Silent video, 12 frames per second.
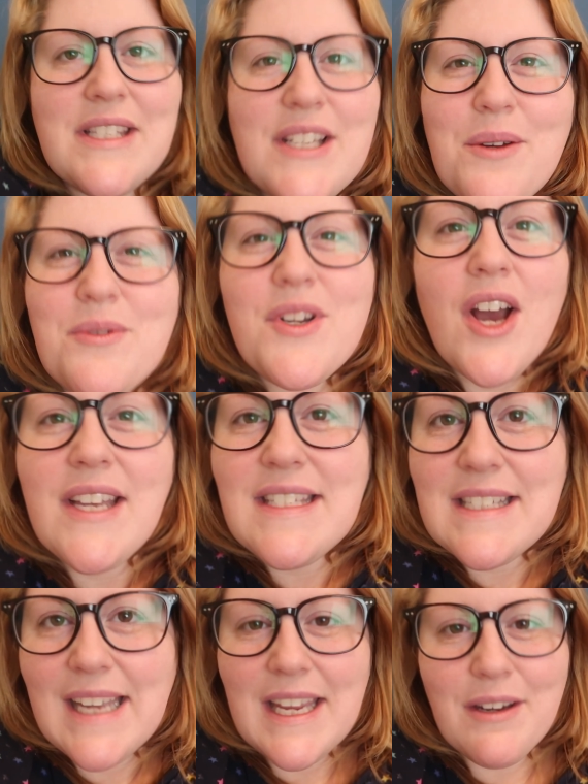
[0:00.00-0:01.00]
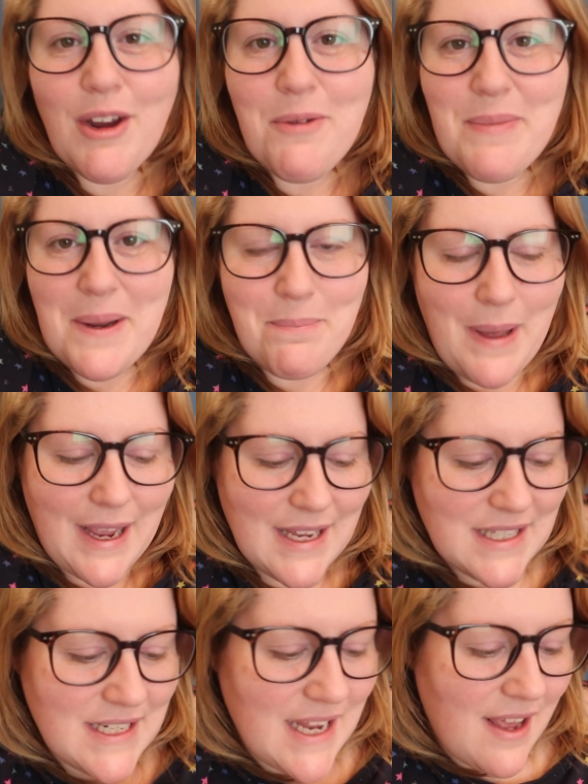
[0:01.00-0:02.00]
So nice to get your own bed
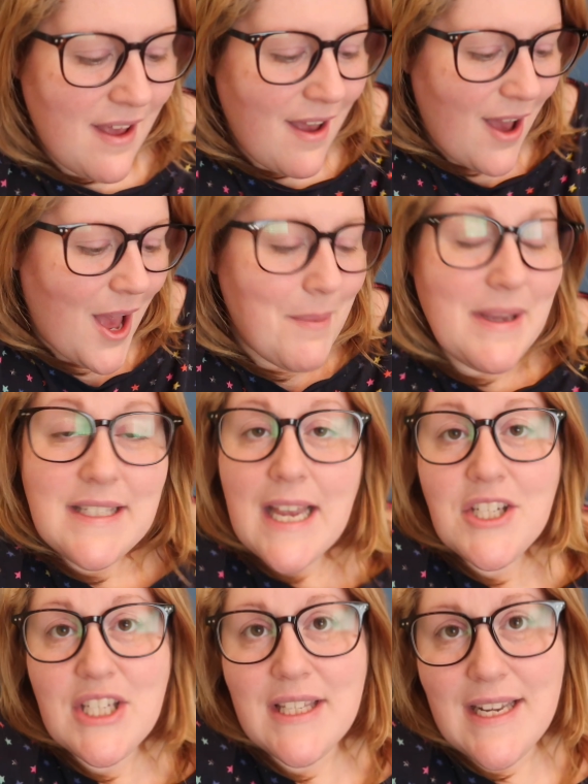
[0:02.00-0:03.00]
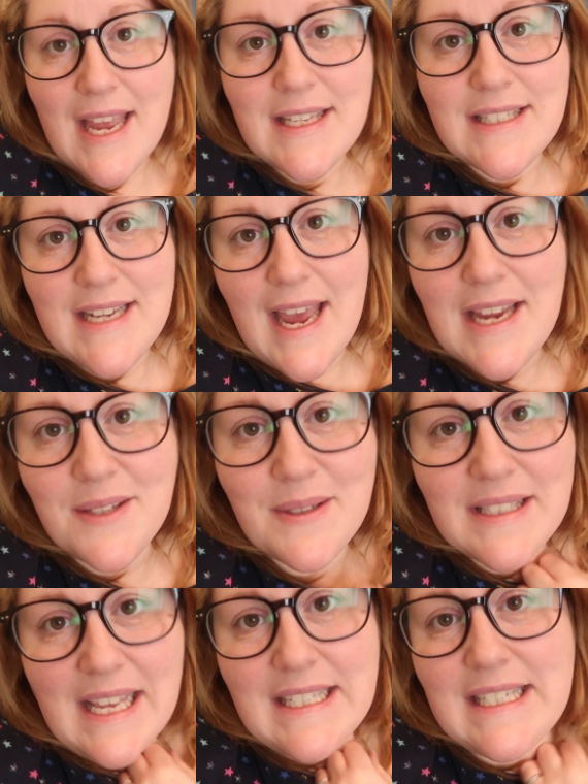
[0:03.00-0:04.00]
back, isn't it? It's actually the next day, so
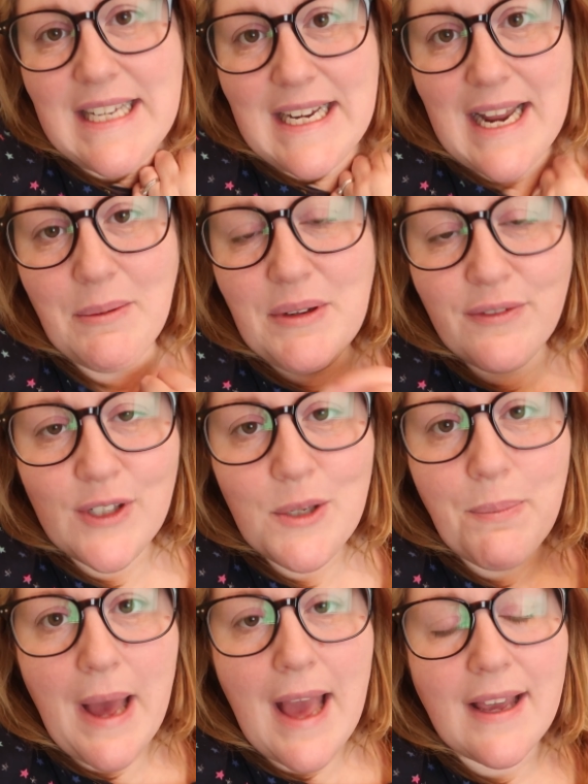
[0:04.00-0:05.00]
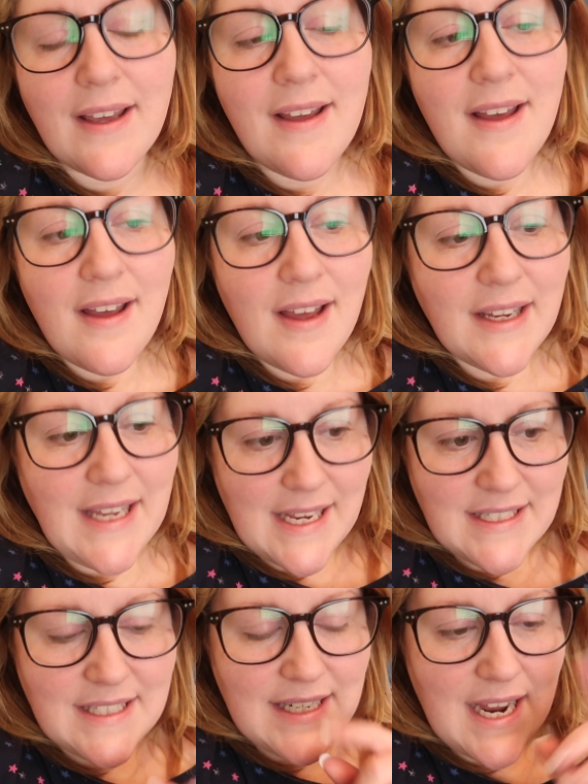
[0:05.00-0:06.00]
it's Saturday now. We flew back
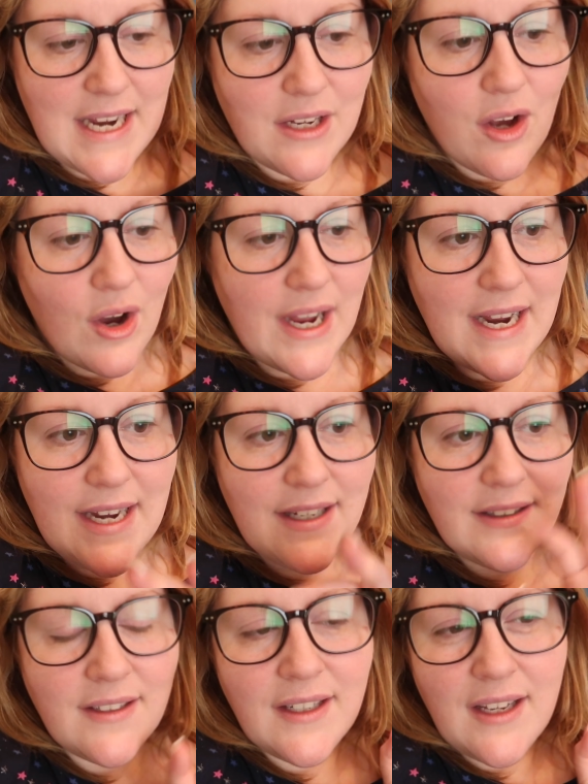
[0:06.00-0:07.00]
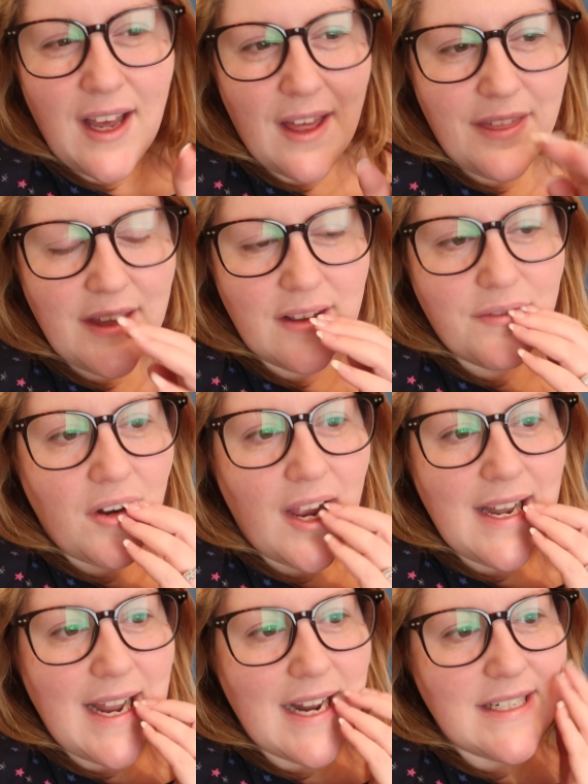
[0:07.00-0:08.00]
yesterday, got in, I think the
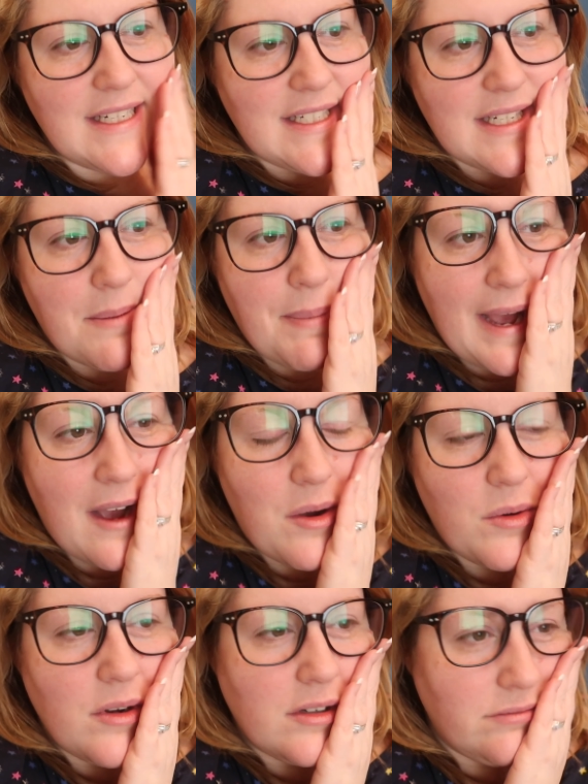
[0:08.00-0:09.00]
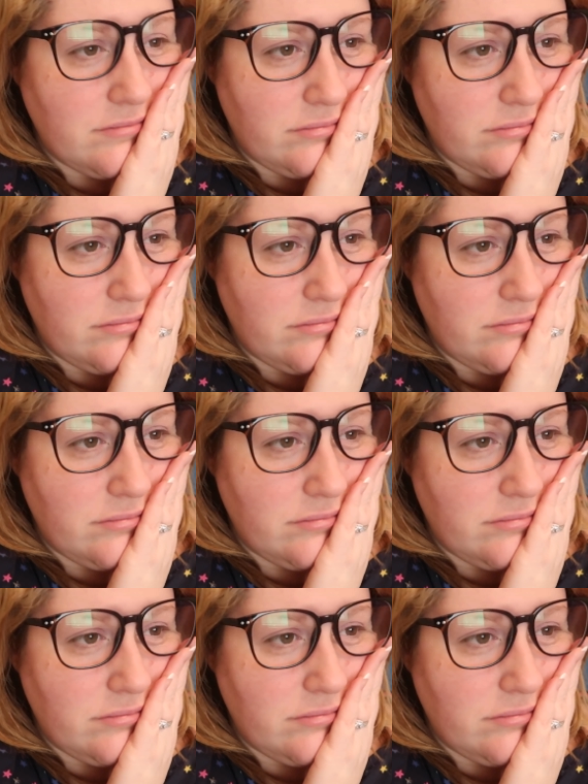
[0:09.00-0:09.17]
flight landed about,